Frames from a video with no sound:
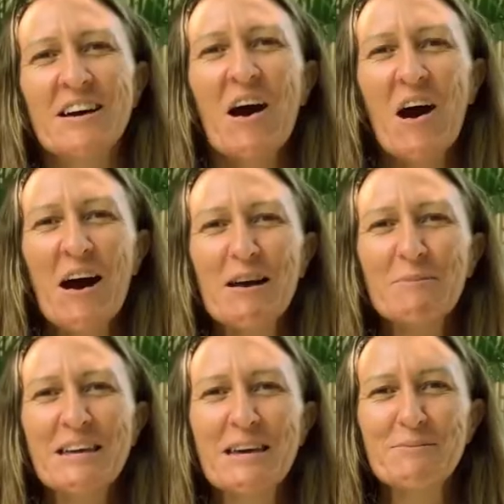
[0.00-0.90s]
Hi,
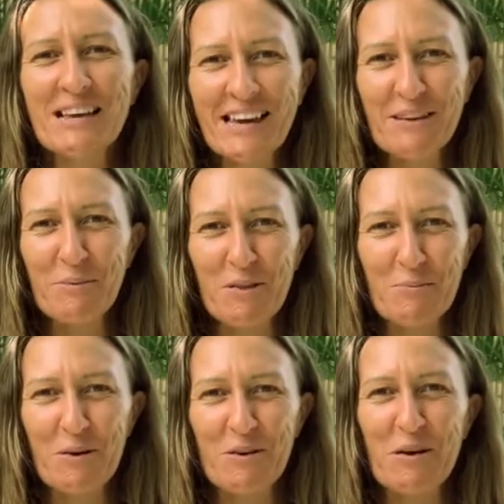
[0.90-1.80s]
my name's Hayley
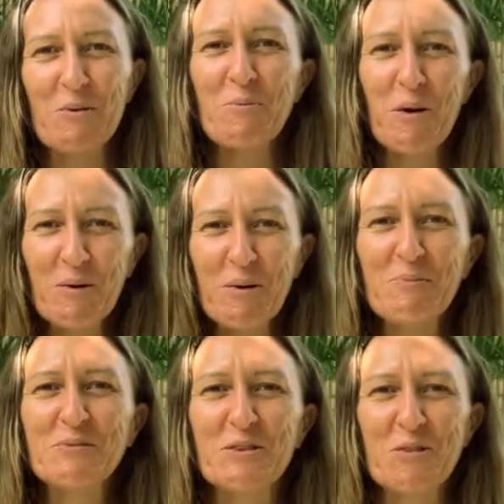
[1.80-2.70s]
Weatherburn and
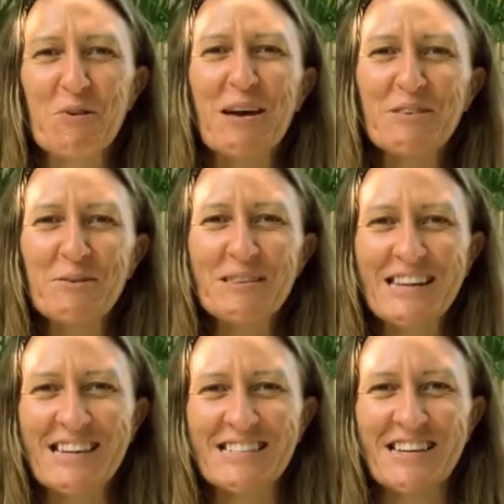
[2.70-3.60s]
welcome to Thriving with
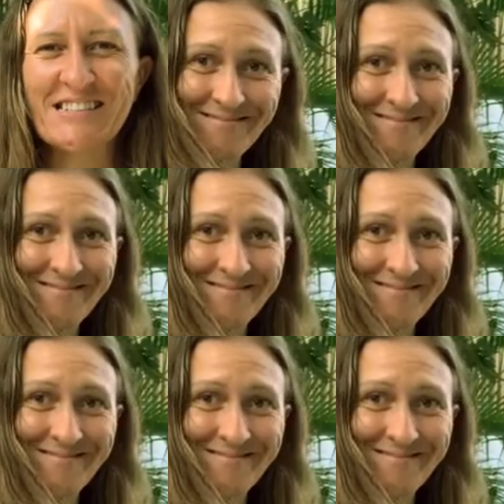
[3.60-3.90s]
Nature.